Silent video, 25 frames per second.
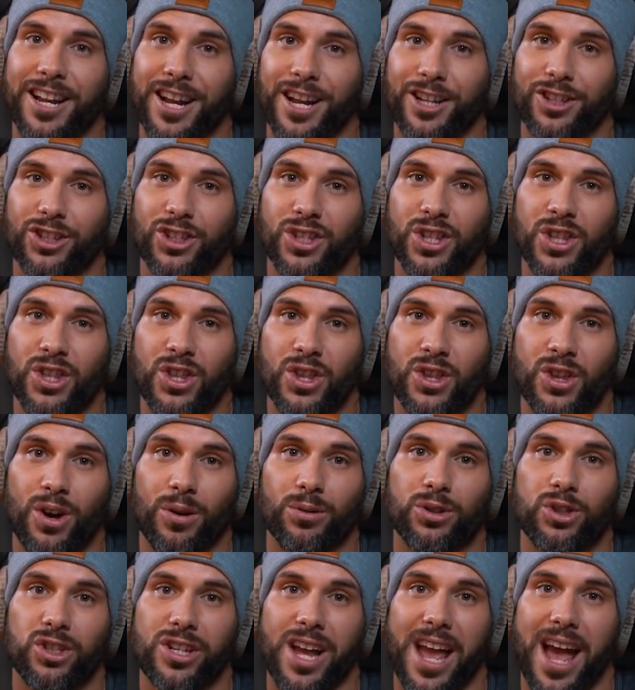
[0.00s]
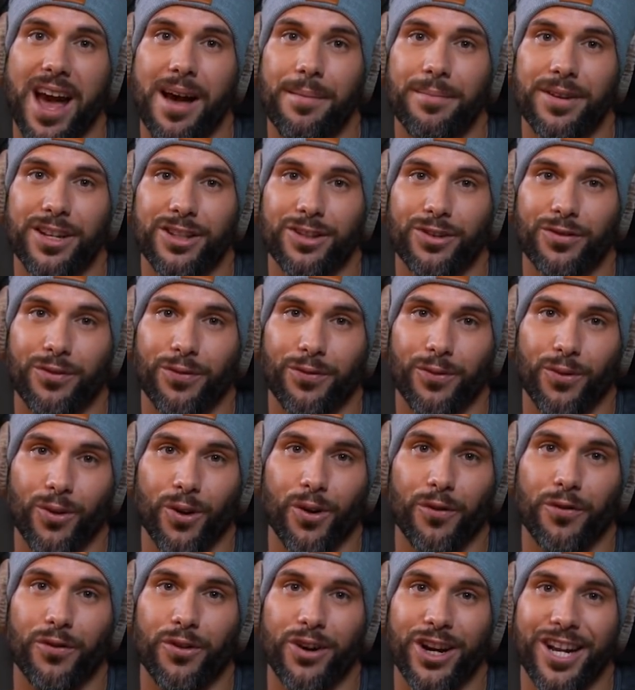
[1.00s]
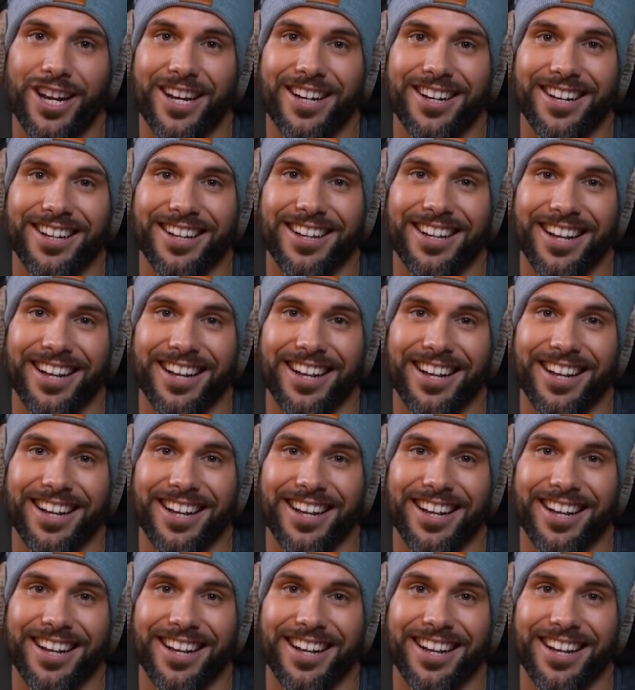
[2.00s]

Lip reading: It's no scam. It's for free,